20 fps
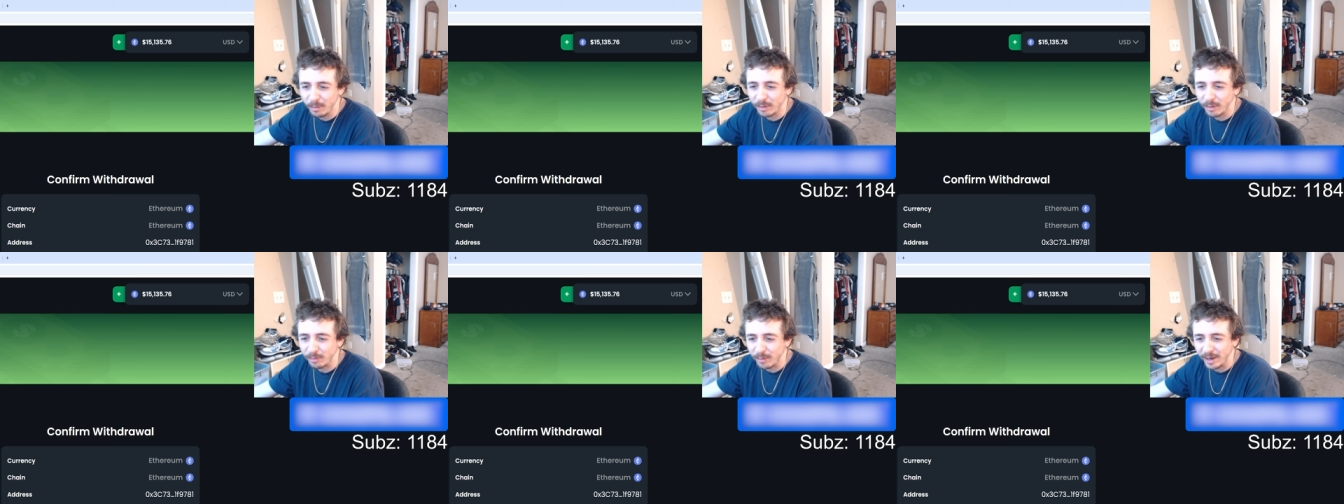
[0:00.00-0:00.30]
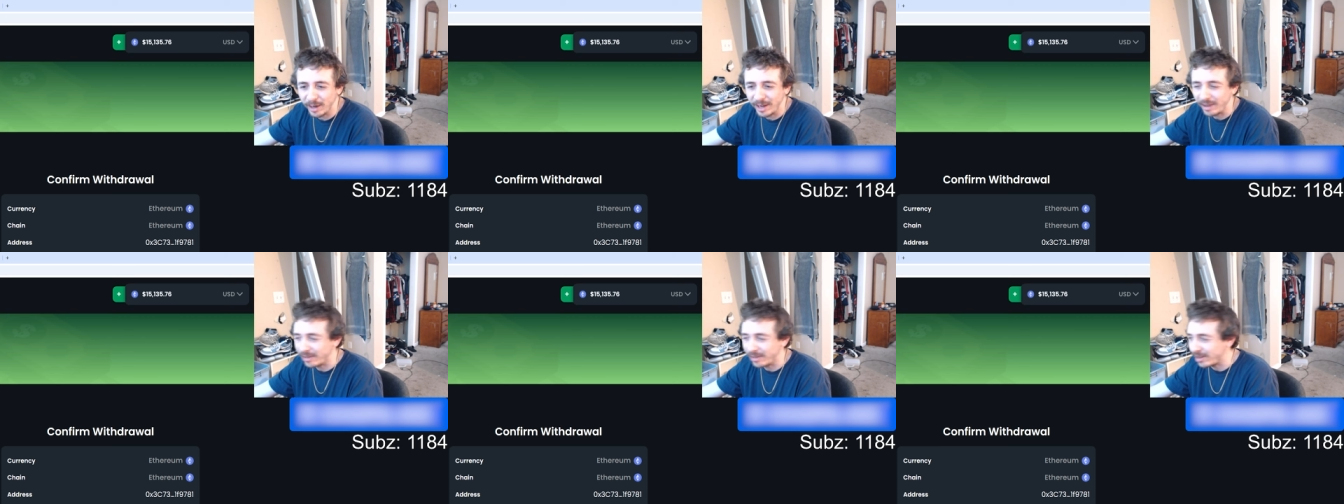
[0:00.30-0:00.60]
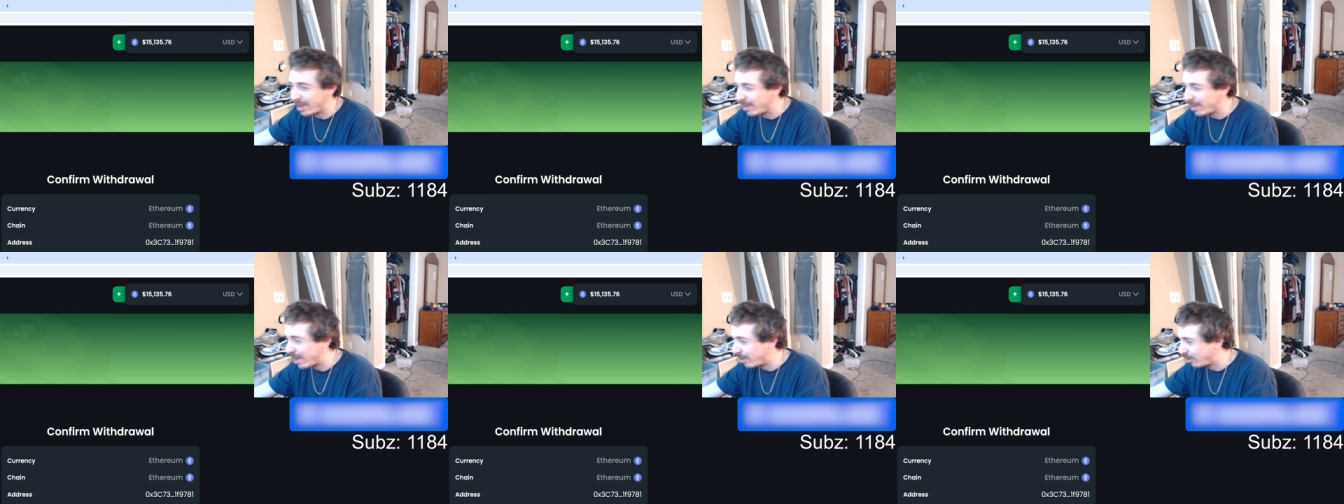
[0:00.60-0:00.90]
much money to
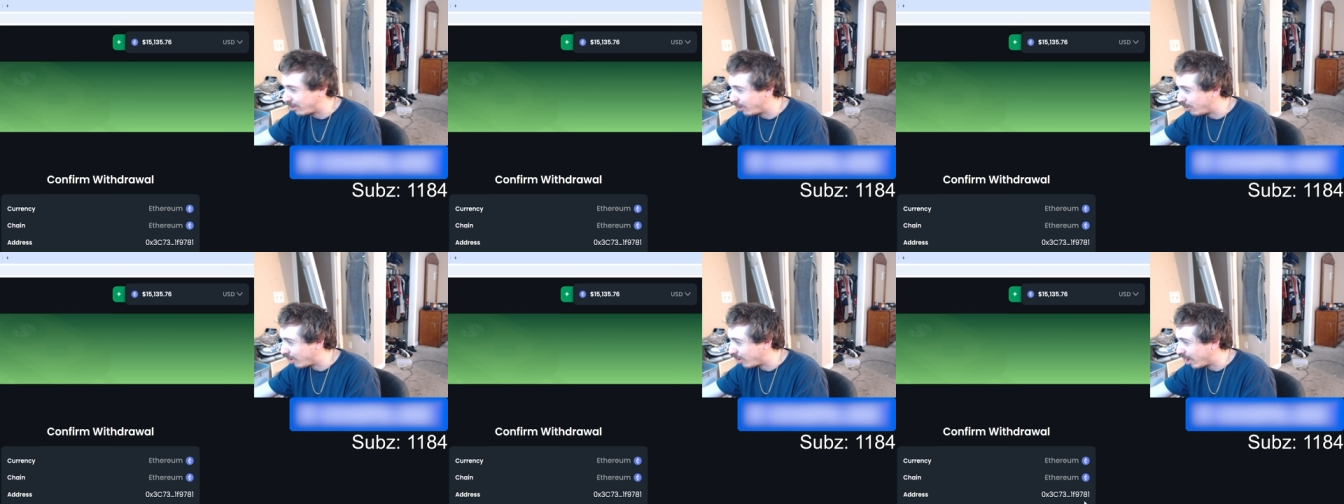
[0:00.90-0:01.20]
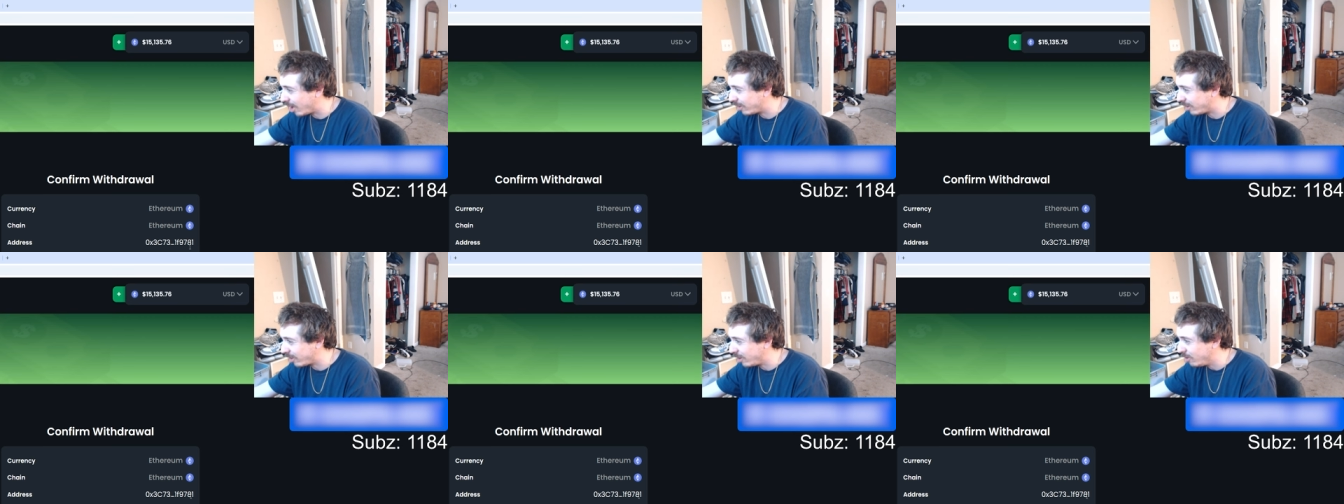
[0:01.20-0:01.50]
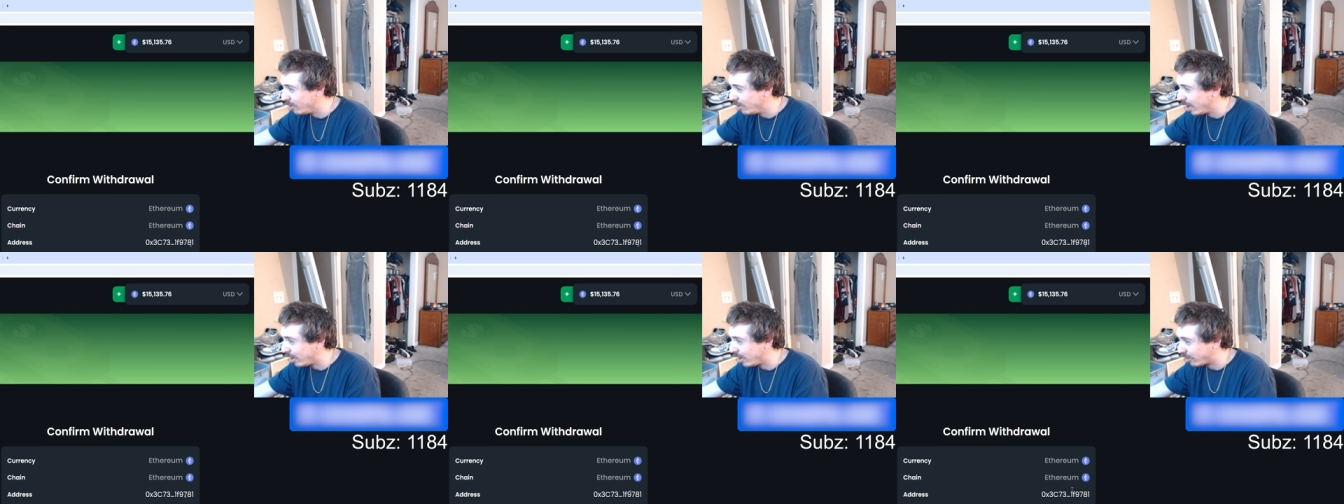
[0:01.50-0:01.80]
say that to, guys. Can
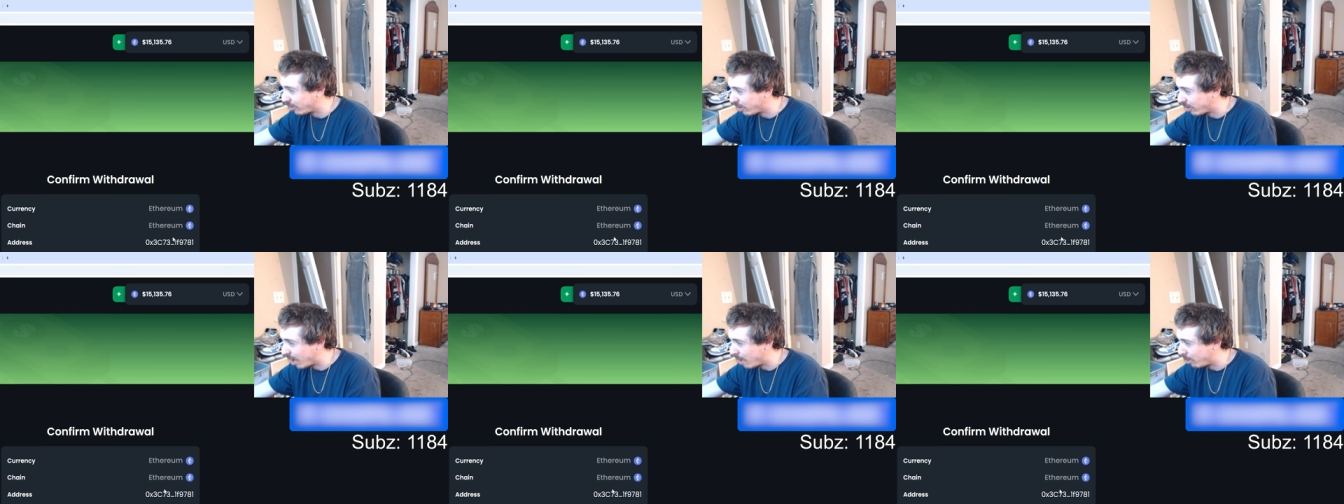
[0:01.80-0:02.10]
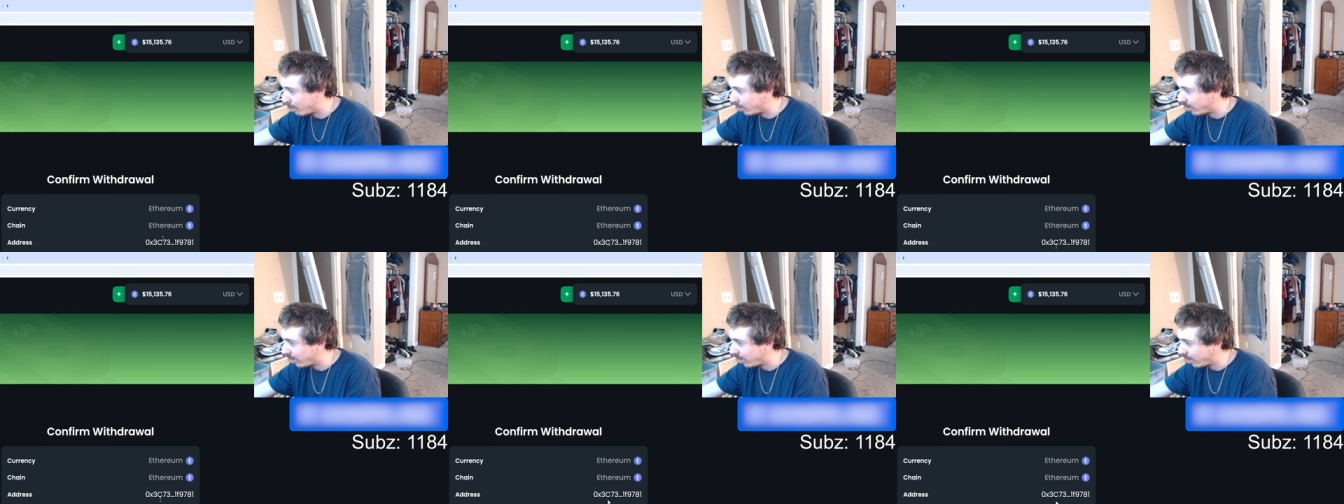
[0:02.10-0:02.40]
you guys stop it?